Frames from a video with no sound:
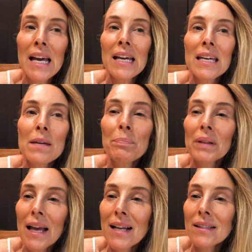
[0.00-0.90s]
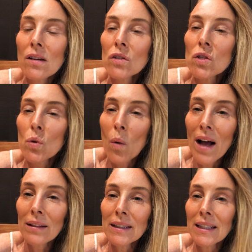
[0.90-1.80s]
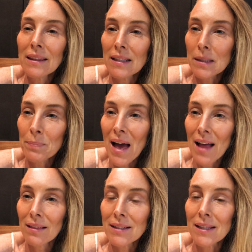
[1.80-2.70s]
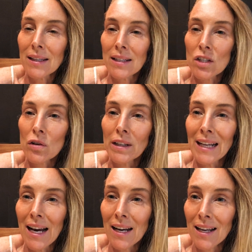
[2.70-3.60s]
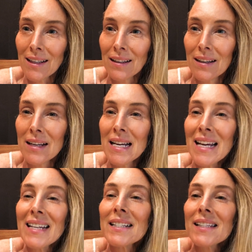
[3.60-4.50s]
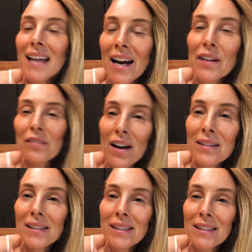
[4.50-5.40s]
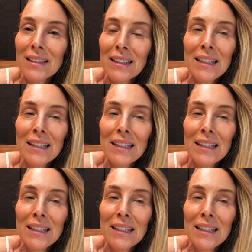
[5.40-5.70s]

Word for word: He plans on dwelling in this palace that he's creating inside of us.